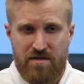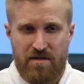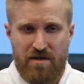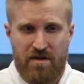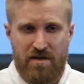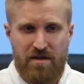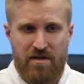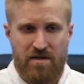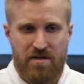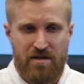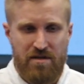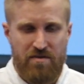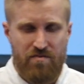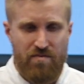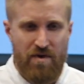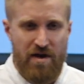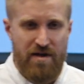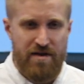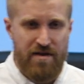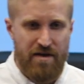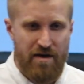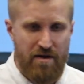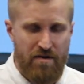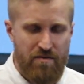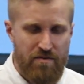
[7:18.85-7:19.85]
And
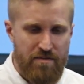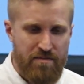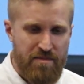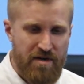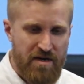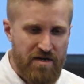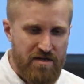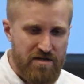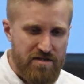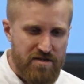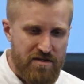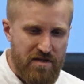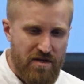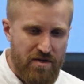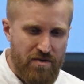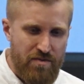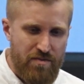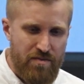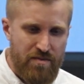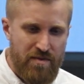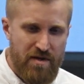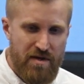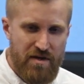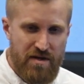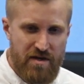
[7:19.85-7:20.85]
right now in
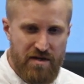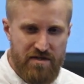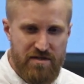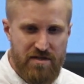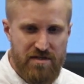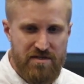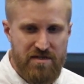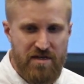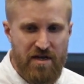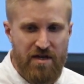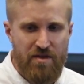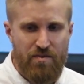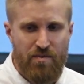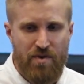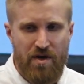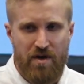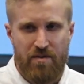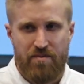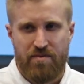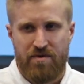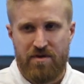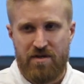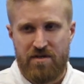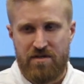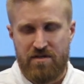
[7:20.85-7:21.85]
Pakistan, as I said, we are
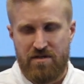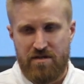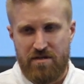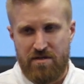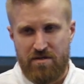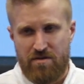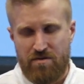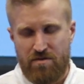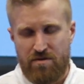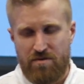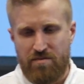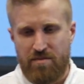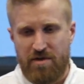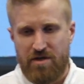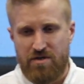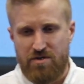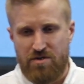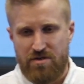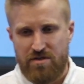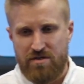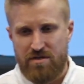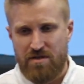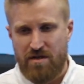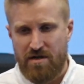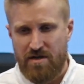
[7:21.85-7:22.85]
operating in all
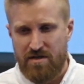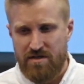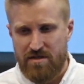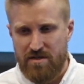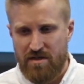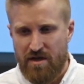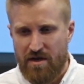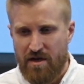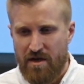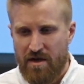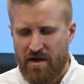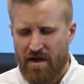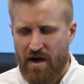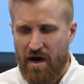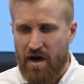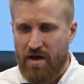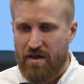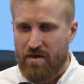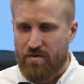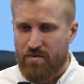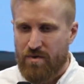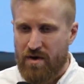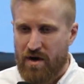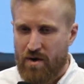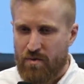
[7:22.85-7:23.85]
major cities,
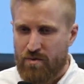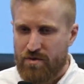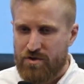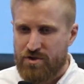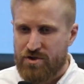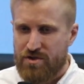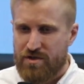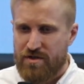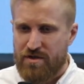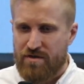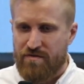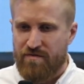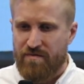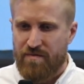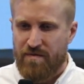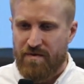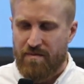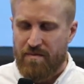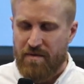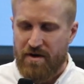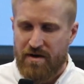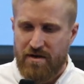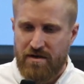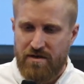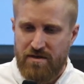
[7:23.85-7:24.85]
and our share of the
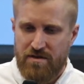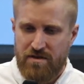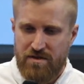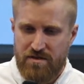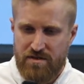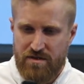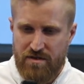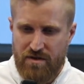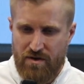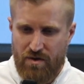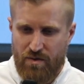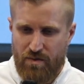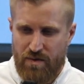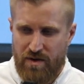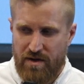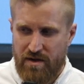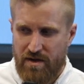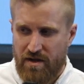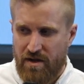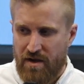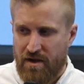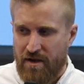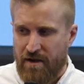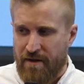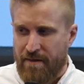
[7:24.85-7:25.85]
market is growing.
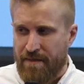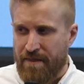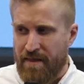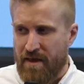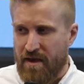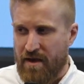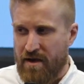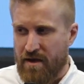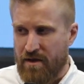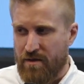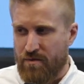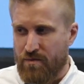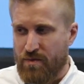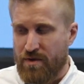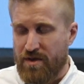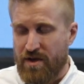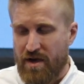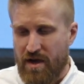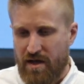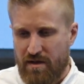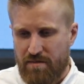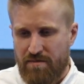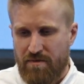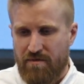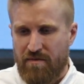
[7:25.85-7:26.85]
And with the
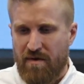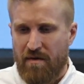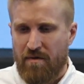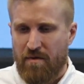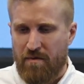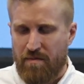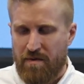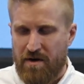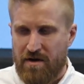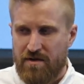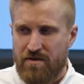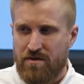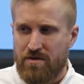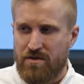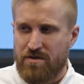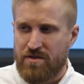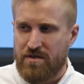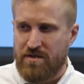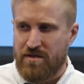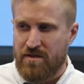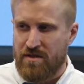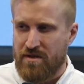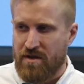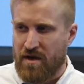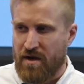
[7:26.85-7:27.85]
help of our
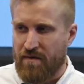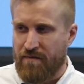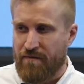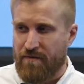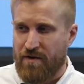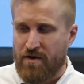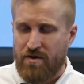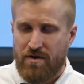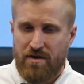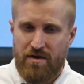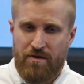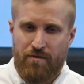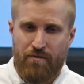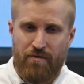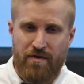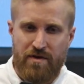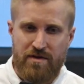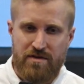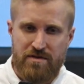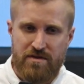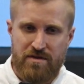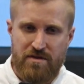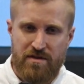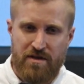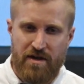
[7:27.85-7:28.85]
partners, I'm very
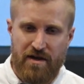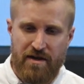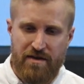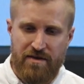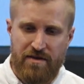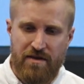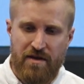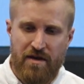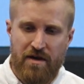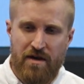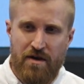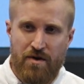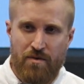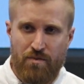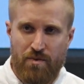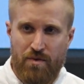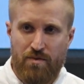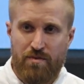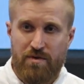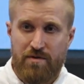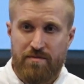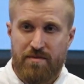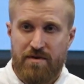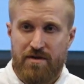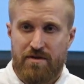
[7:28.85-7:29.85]
convinced that we
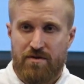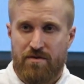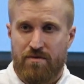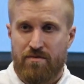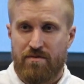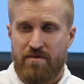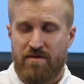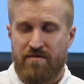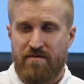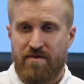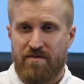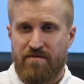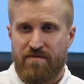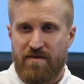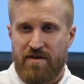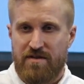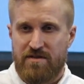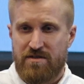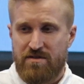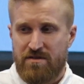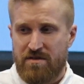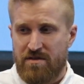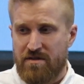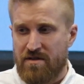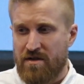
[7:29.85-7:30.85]
will be growing even
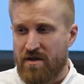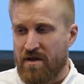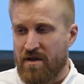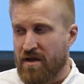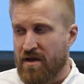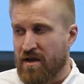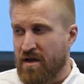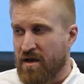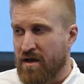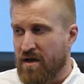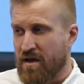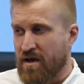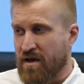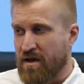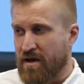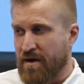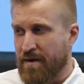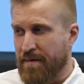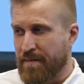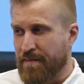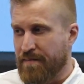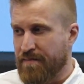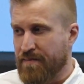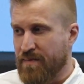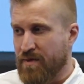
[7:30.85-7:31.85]
faster.
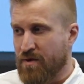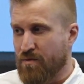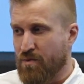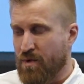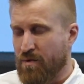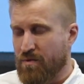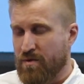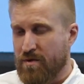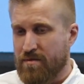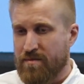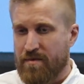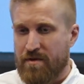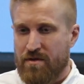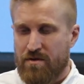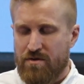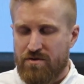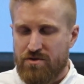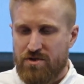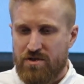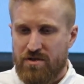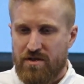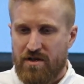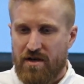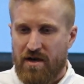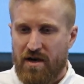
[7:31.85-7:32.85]
We will be
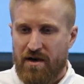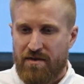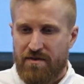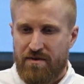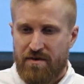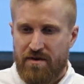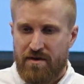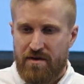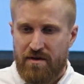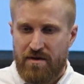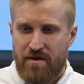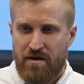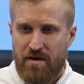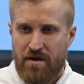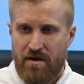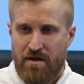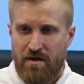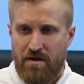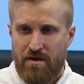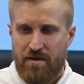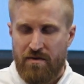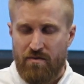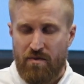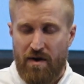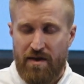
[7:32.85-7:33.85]
launching other,
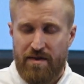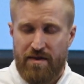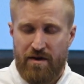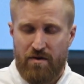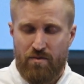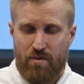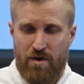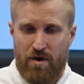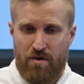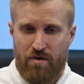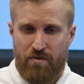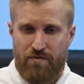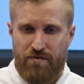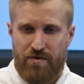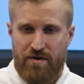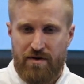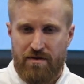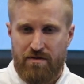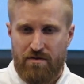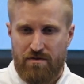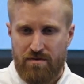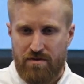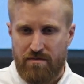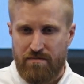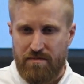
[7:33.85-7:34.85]
right now we're offering
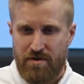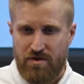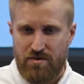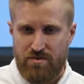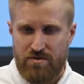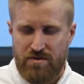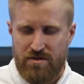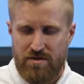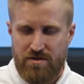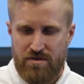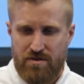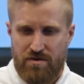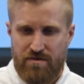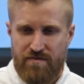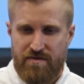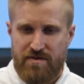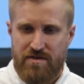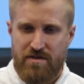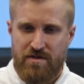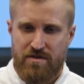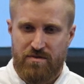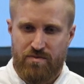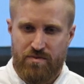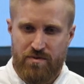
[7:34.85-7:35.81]
only B2C services.